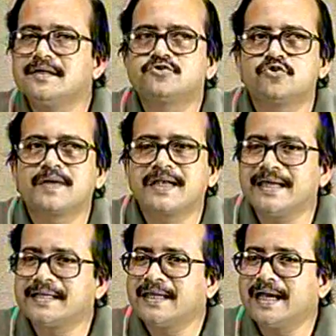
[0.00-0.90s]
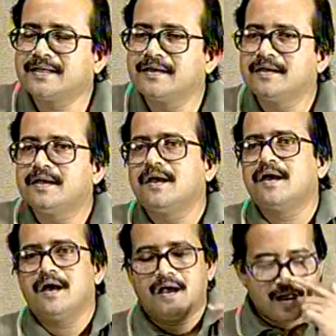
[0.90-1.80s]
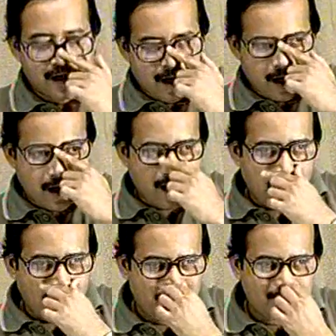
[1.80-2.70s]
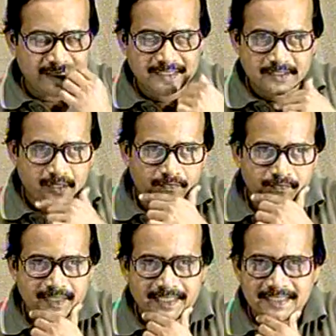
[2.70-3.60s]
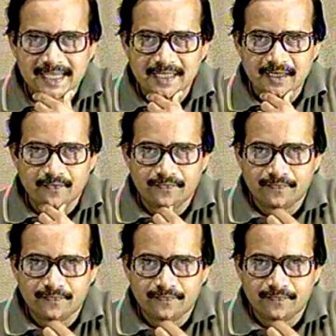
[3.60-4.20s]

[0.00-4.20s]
should be clear that our basis of the design of